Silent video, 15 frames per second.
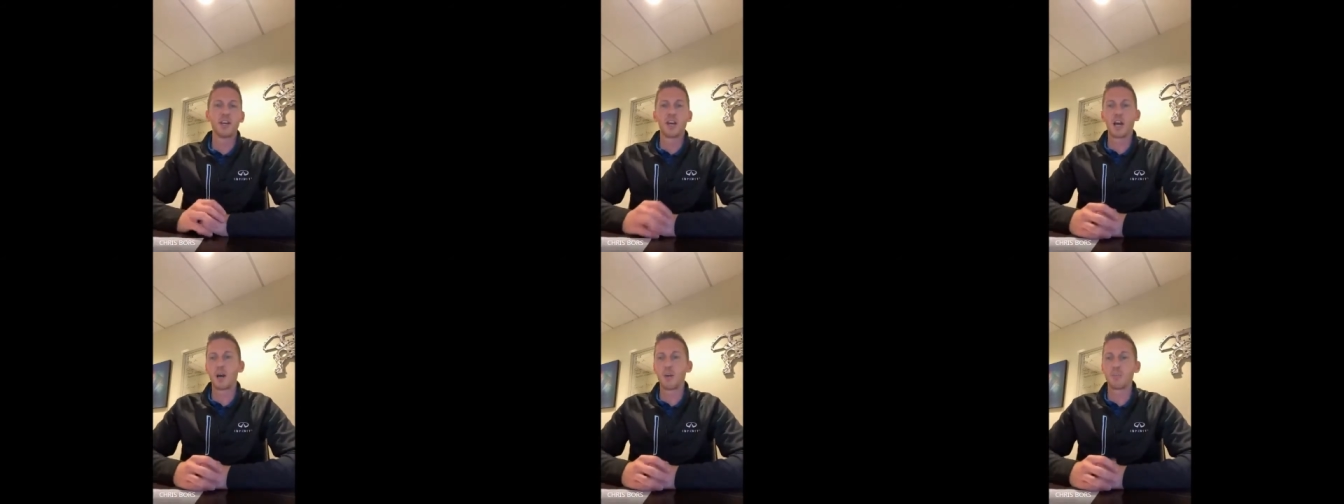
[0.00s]

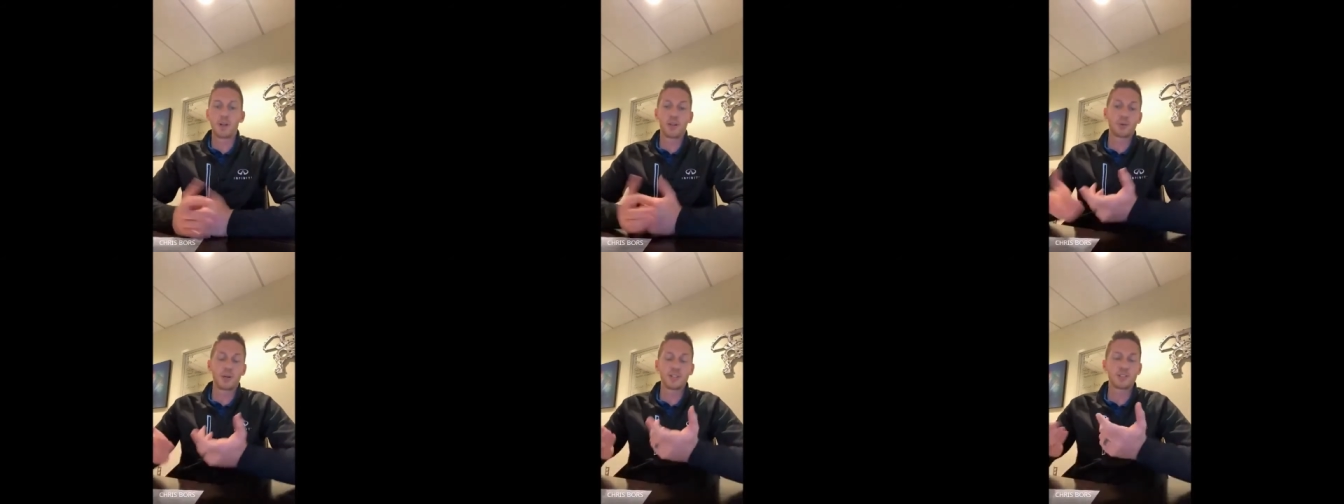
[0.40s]

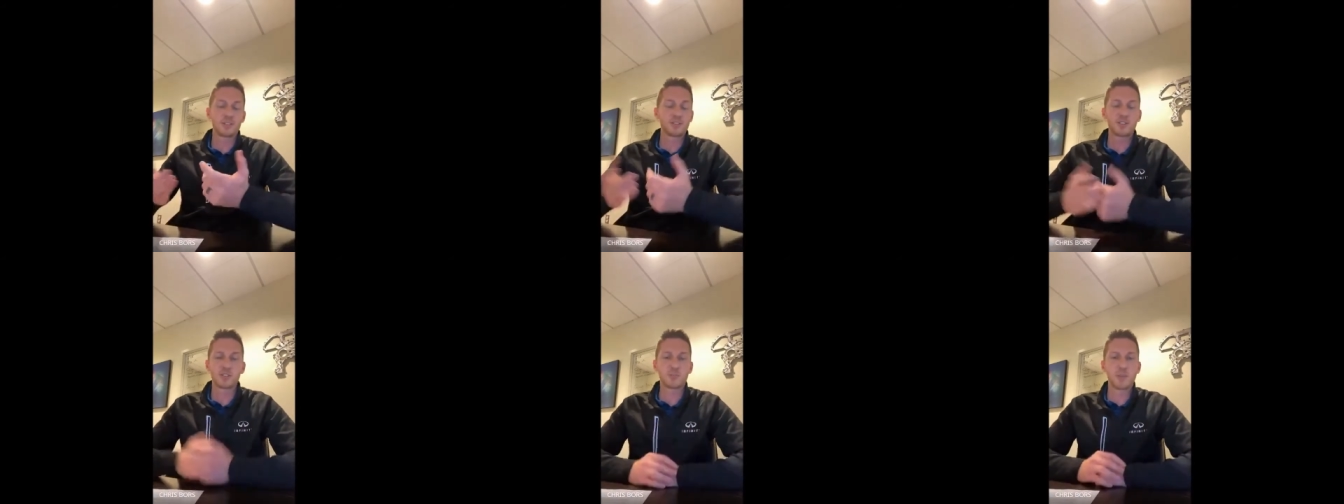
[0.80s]
Otherwise, it
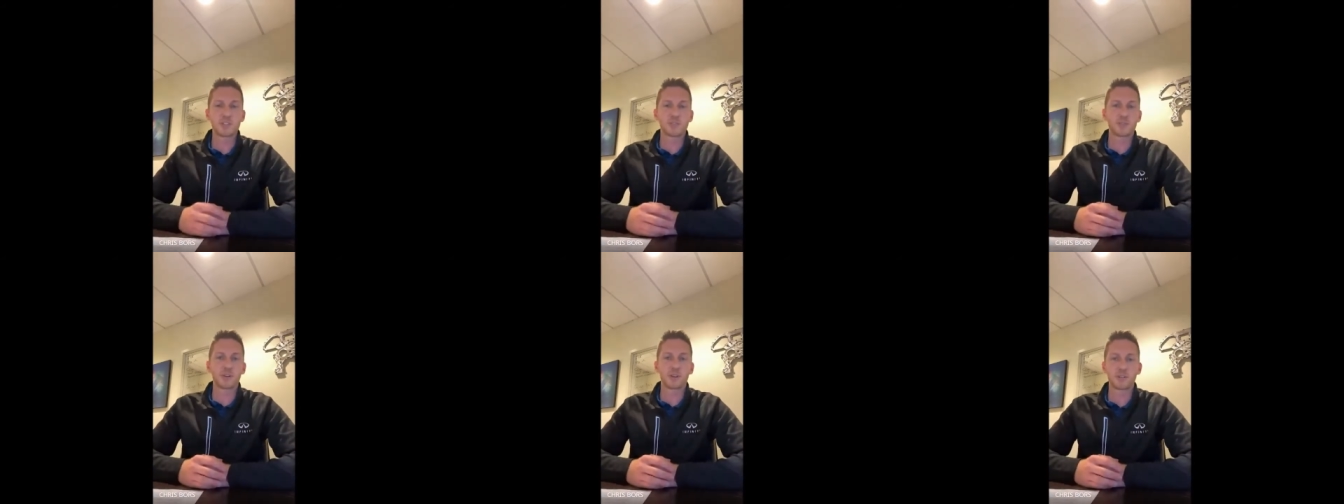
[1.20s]
just makes
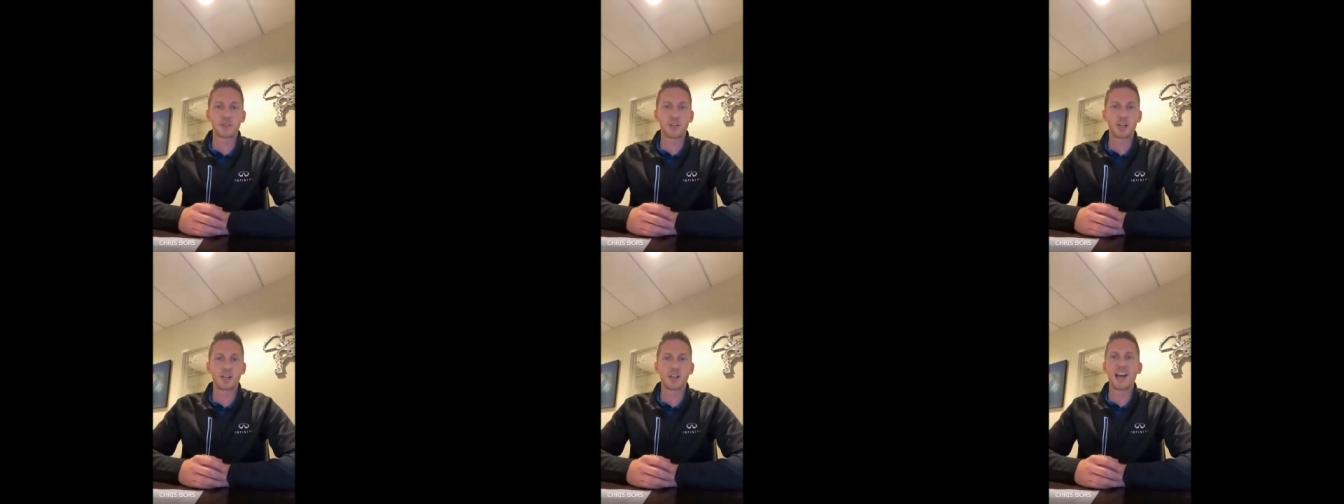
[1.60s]
for
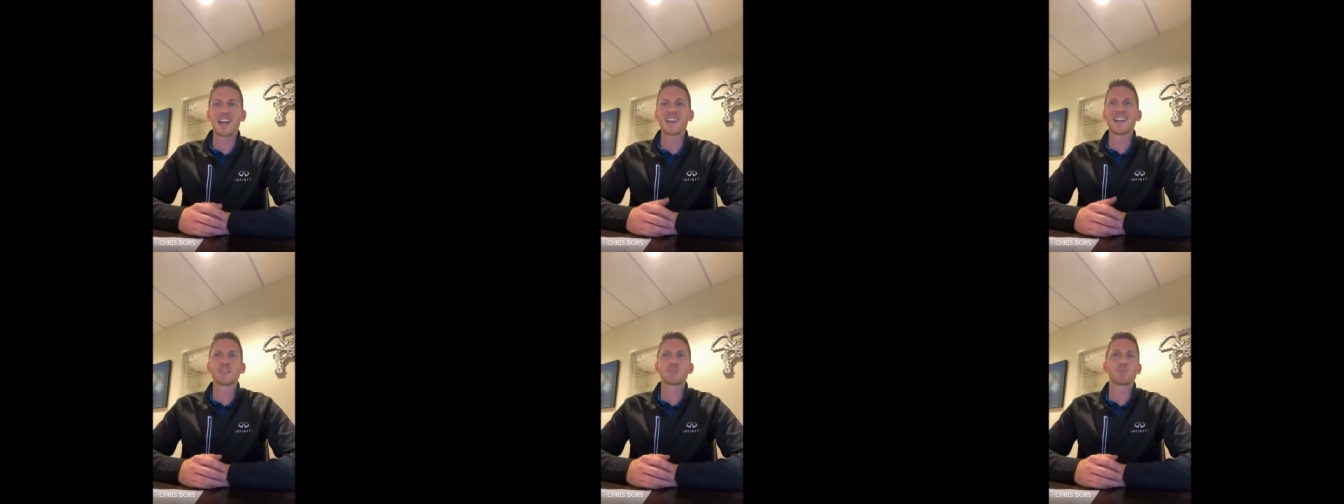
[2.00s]
a not
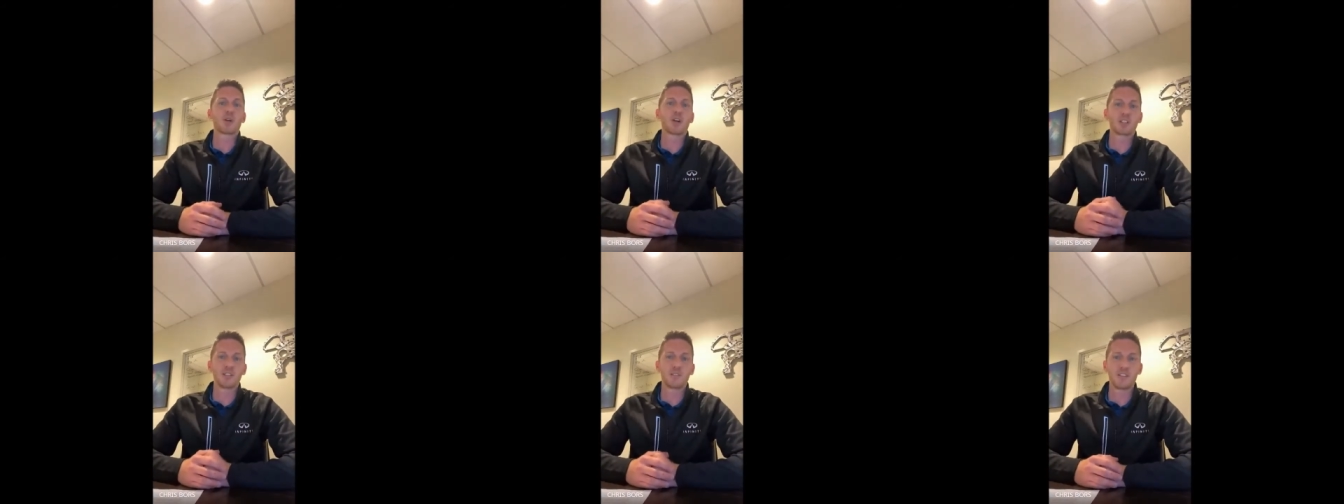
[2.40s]
as
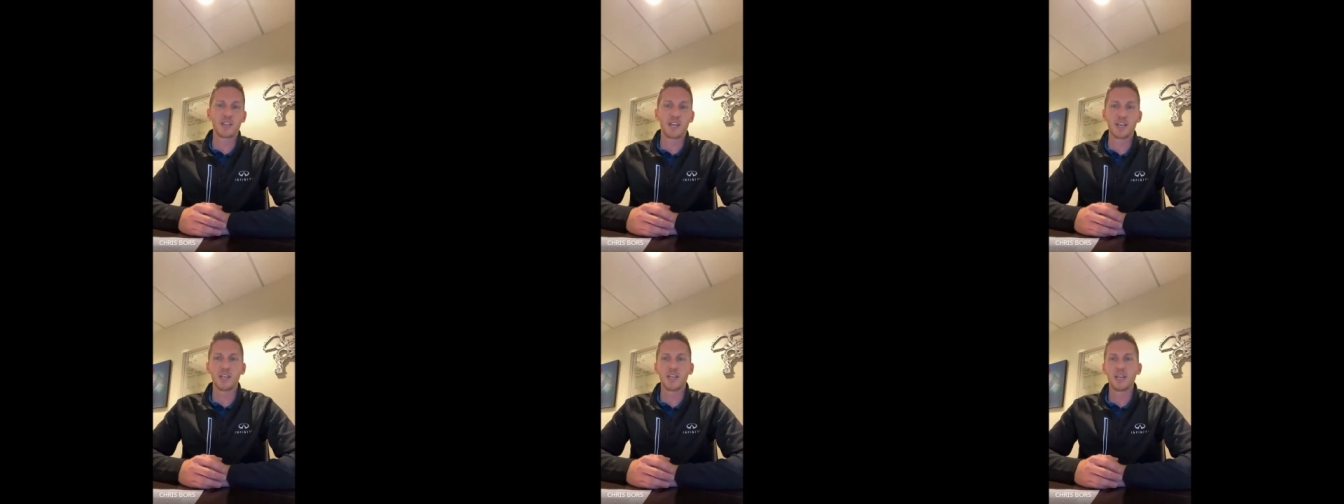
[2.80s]
productive
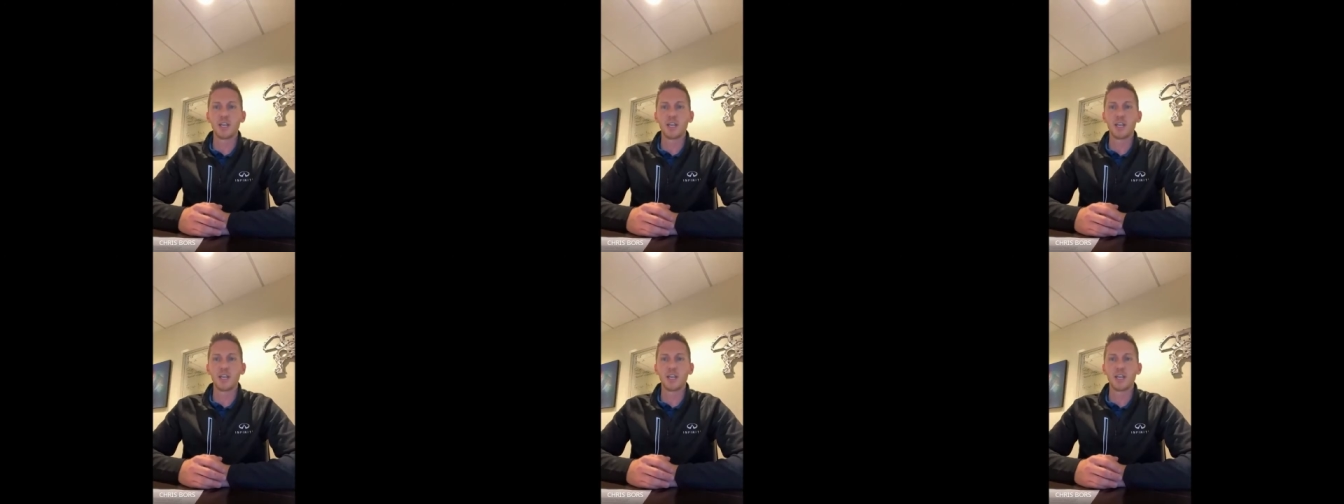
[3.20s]
day.